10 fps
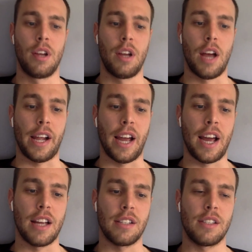Hi
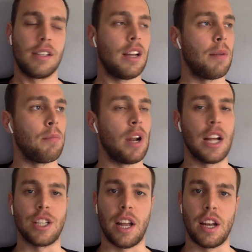guys, I'm
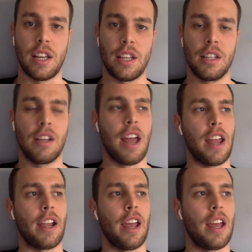Balaj Abbey,
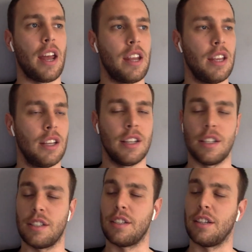aka Abbey,
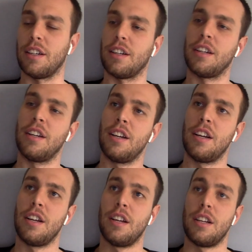as a
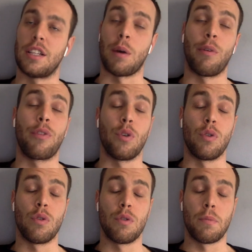some of
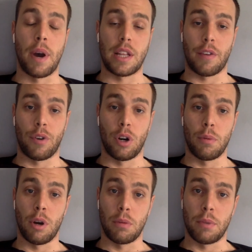you might have heard
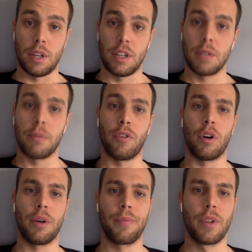about me
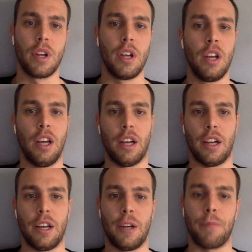before.
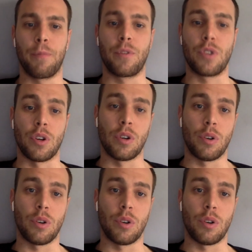So